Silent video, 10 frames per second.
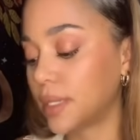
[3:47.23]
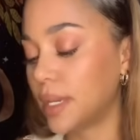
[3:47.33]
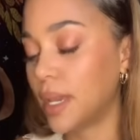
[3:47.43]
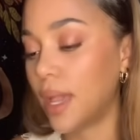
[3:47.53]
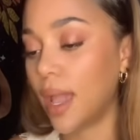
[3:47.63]

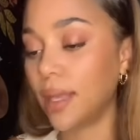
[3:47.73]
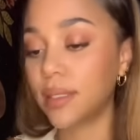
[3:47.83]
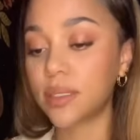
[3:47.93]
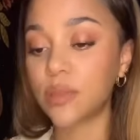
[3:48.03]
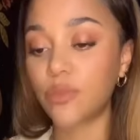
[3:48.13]
And
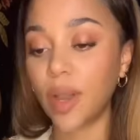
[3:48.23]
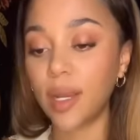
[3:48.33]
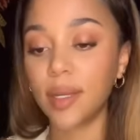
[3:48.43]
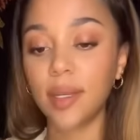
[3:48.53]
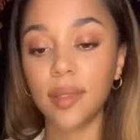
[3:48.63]
it is
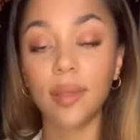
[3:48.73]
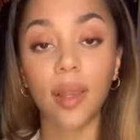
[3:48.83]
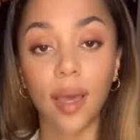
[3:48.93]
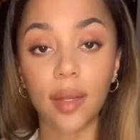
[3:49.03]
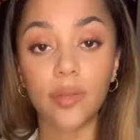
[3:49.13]
finding the
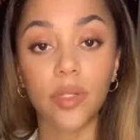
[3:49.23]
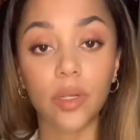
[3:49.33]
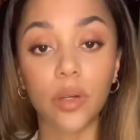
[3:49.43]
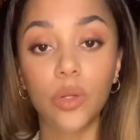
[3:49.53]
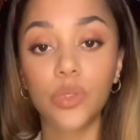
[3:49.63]
light of a
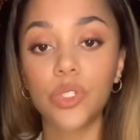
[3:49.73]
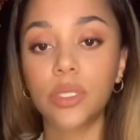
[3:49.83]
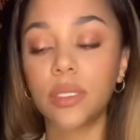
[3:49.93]
conclusion.